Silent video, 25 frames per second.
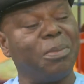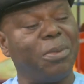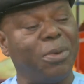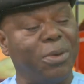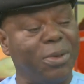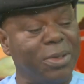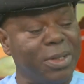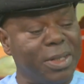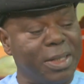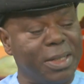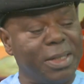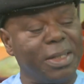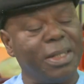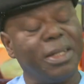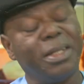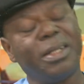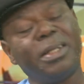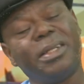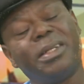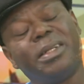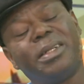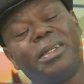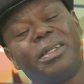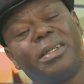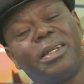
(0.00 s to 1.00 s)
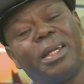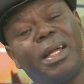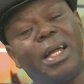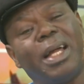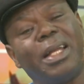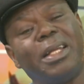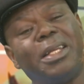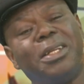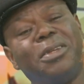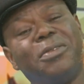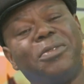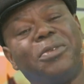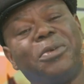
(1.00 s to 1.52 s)
board,
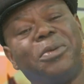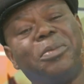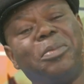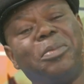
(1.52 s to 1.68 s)
and even